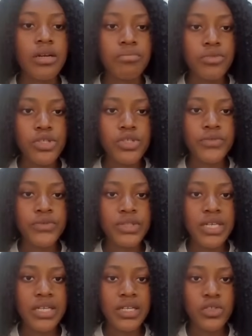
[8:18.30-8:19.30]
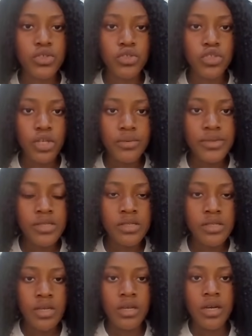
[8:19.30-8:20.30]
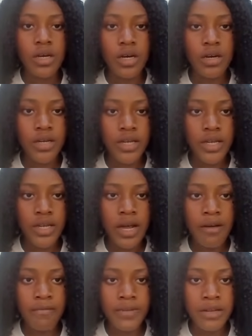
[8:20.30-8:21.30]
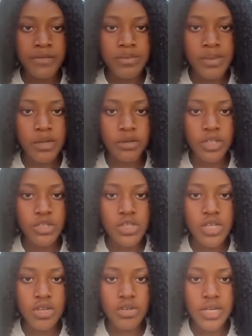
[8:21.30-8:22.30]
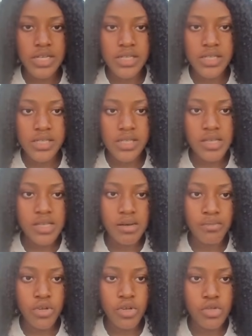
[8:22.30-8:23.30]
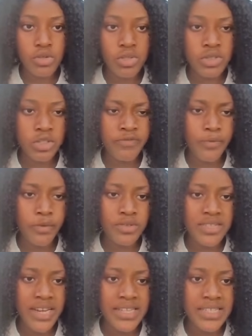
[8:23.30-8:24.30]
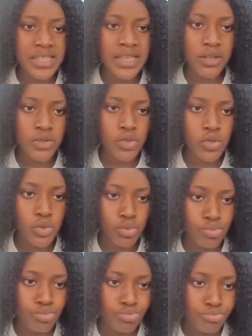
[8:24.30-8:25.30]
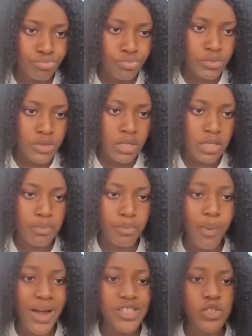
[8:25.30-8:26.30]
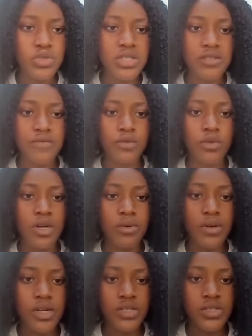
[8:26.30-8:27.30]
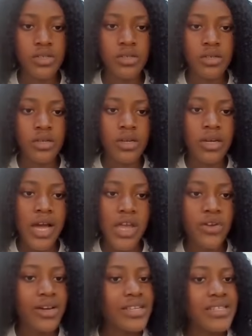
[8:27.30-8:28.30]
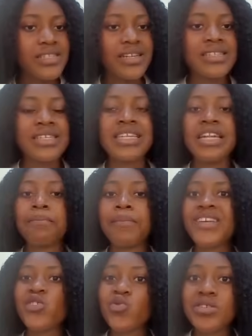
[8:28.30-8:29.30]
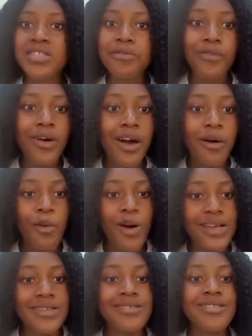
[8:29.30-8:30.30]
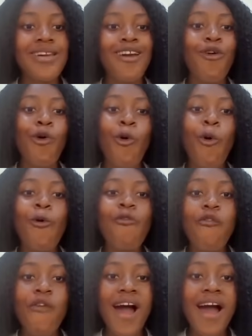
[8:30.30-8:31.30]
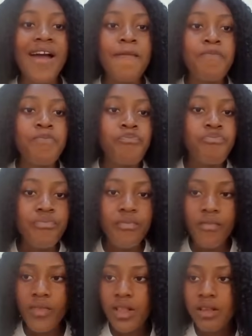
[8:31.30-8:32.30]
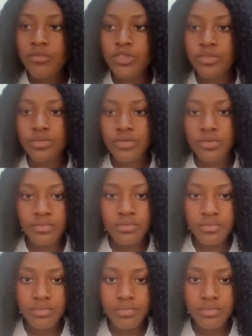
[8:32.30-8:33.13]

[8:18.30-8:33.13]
I'm going to filter down to jobs. Okay, I've left my location in United States. I'm going to filter it down to the past 24 hours. And you can see that in the past 24 hours, let me show you.